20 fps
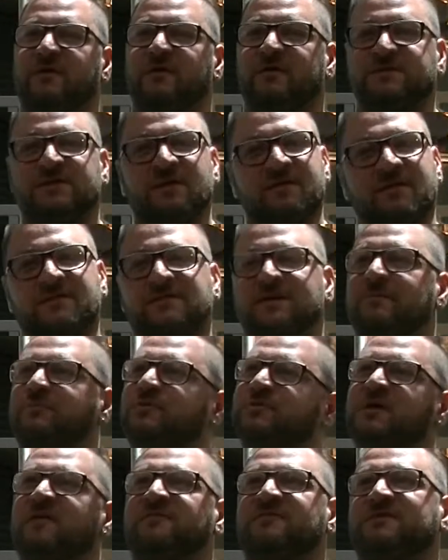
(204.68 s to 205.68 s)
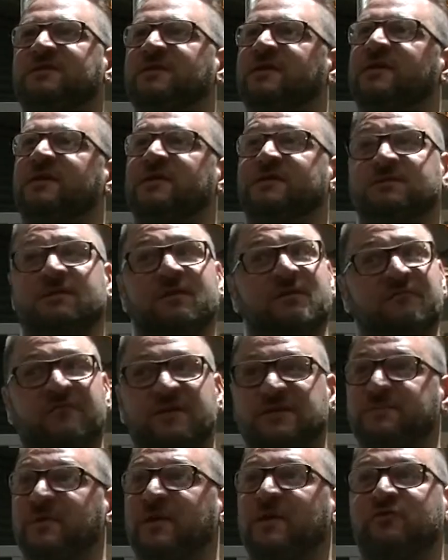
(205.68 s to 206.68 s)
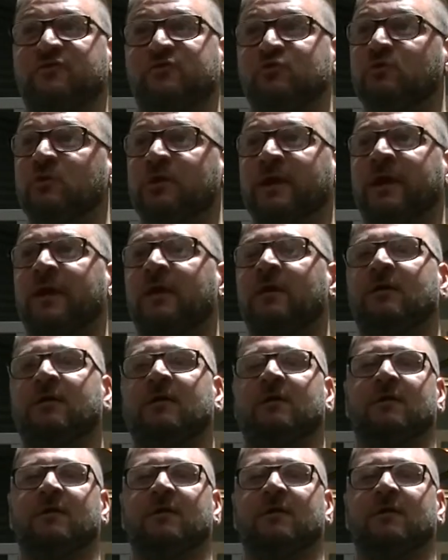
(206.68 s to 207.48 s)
sending samples overseas, investment in tooling,